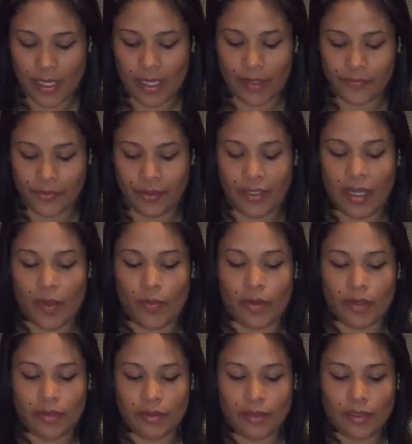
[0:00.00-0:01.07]
After an hour,
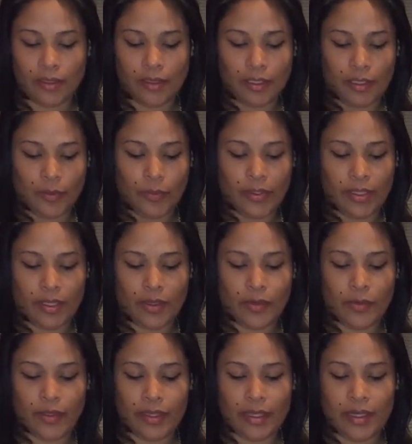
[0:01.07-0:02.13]
we can
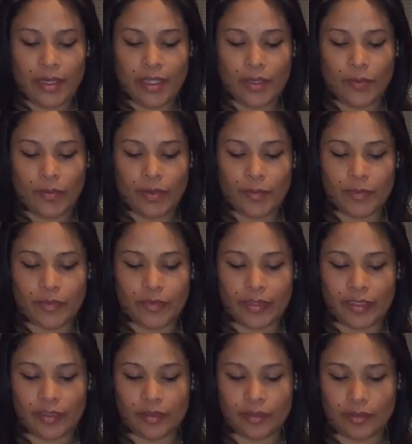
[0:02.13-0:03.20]
go ahead and remove it.